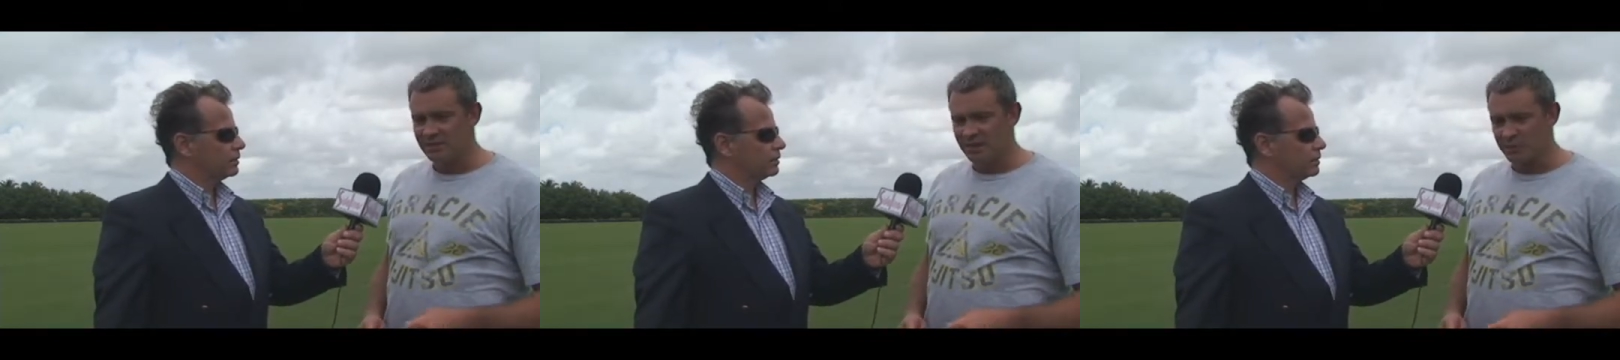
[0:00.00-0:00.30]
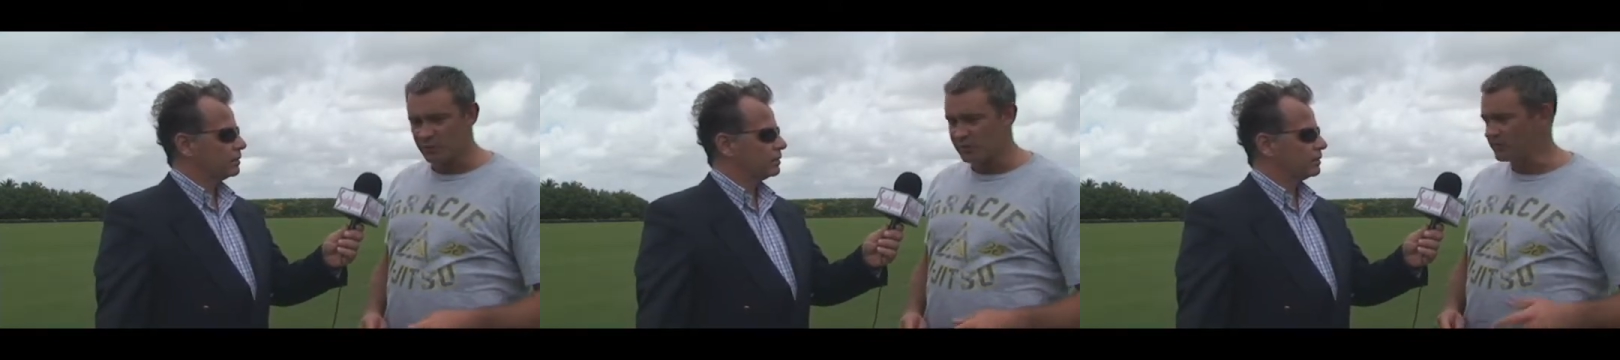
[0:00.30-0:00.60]
Speaker 1: I
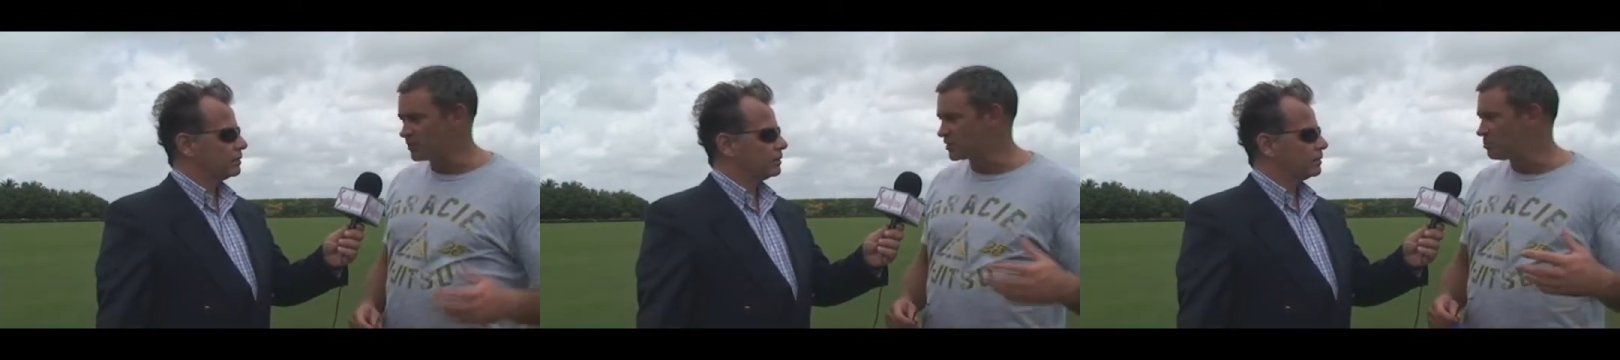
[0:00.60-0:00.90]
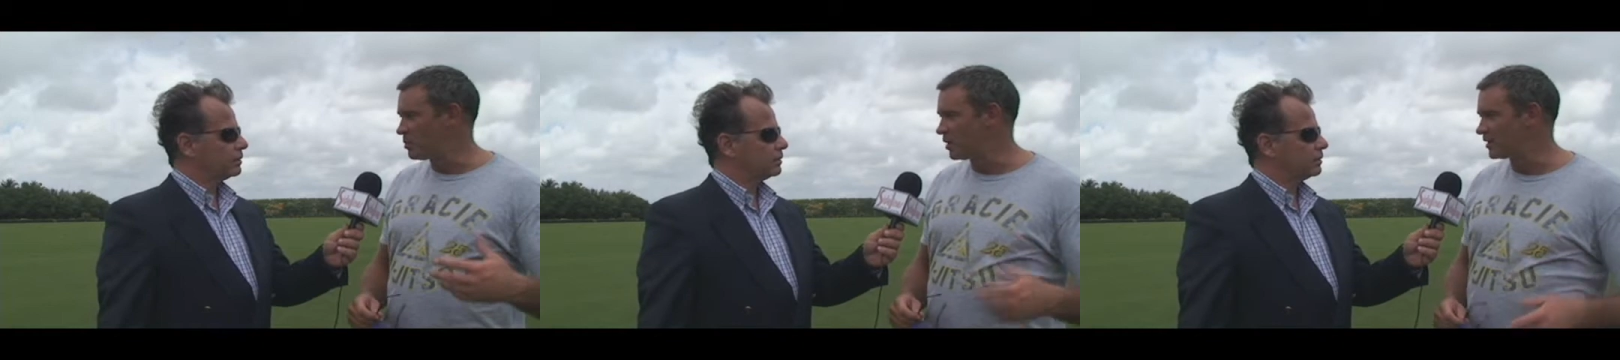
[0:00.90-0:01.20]
was looking for
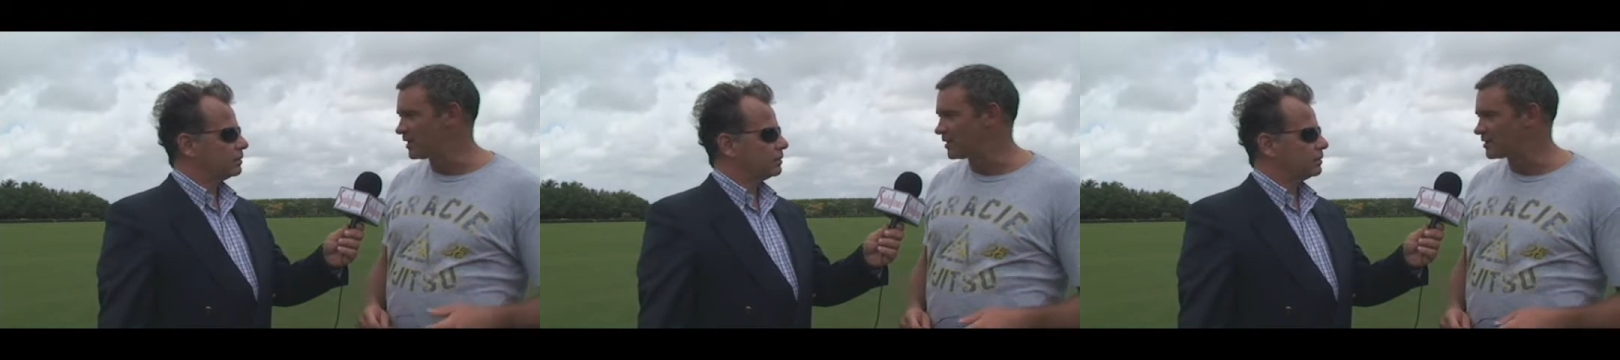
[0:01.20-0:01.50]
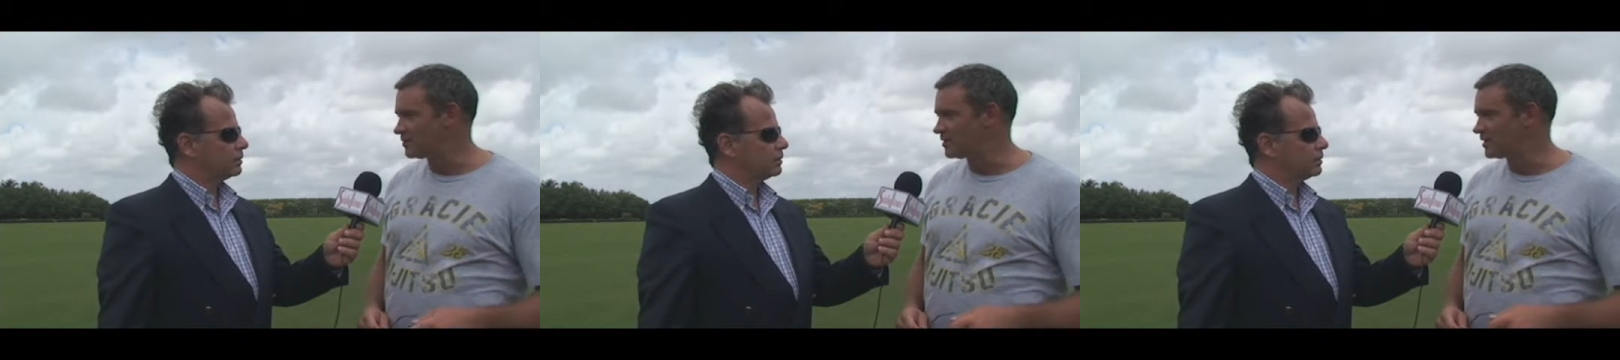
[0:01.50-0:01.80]
some bonding
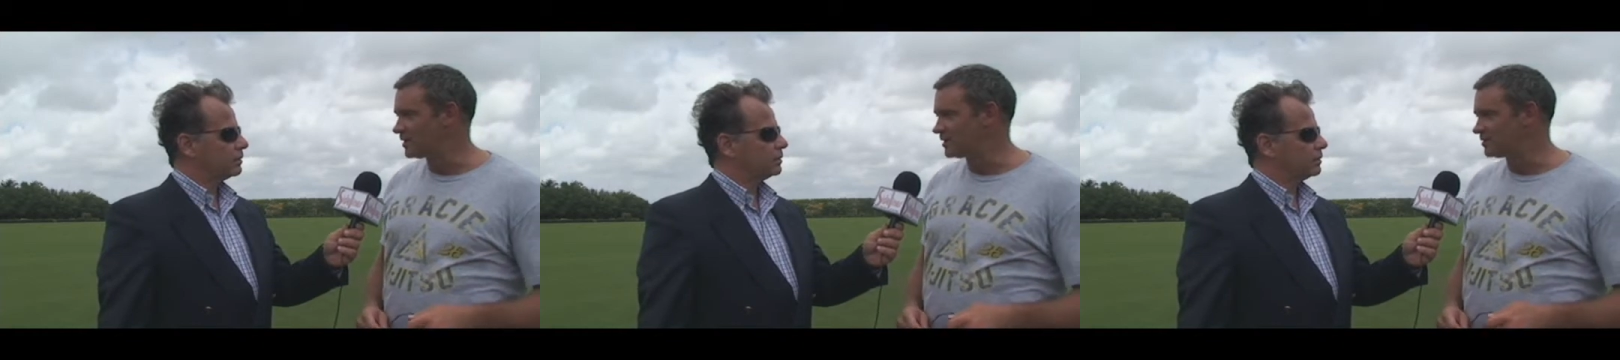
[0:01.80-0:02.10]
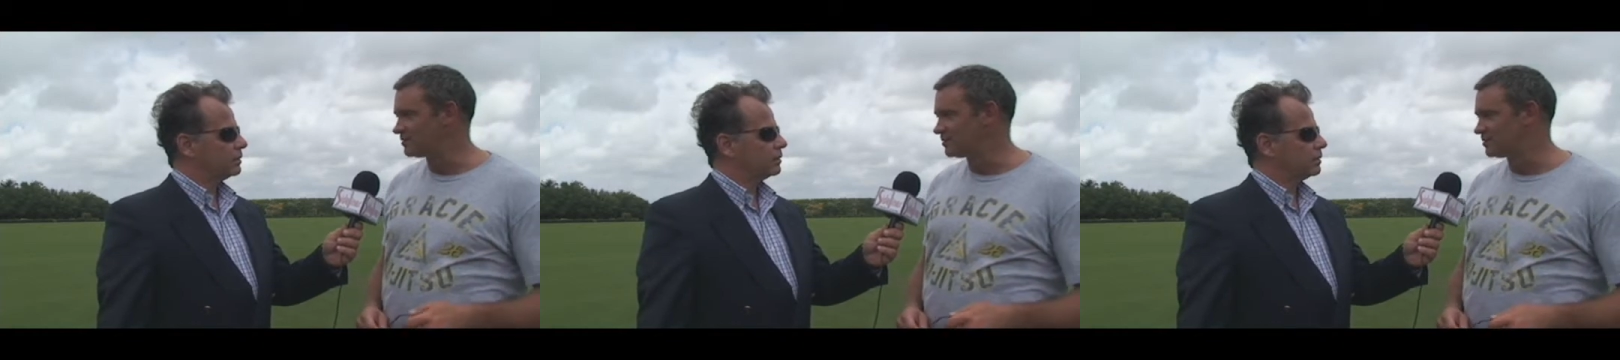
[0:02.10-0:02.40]
activity, and